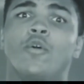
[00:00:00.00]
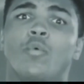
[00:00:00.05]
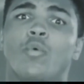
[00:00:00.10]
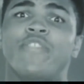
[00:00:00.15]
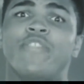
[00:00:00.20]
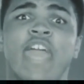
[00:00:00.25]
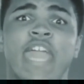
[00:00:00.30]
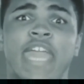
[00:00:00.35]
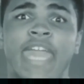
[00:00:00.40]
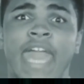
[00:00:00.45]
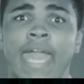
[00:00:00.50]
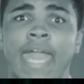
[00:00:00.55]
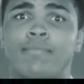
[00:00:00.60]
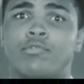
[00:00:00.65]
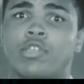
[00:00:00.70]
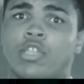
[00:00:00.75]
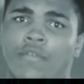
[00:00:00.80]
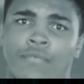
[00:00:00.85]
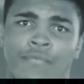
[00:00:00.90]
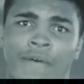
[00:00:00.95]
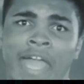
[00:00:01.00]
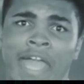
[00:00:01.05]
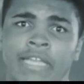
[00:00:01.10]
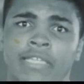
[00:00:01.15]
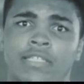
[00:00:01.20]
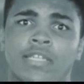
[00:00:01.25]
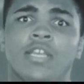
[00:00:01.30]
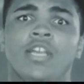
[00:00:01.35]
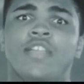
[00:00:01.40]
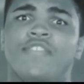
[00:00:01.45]
Who would have thought
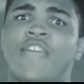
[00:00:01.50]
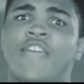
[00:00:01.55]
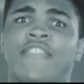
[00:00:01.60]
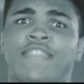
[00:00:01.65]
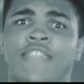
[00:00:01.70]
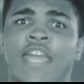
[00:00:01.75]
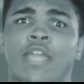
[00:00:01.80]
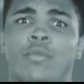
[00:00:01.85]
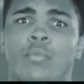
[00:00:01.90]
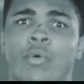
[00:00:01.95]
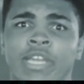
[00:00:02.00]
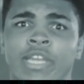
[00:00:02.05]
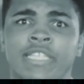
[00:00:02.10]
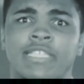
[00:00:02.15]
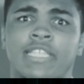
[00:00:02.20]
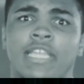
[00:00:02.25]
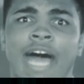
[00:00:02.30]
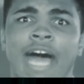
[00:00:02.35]
when they came to the fight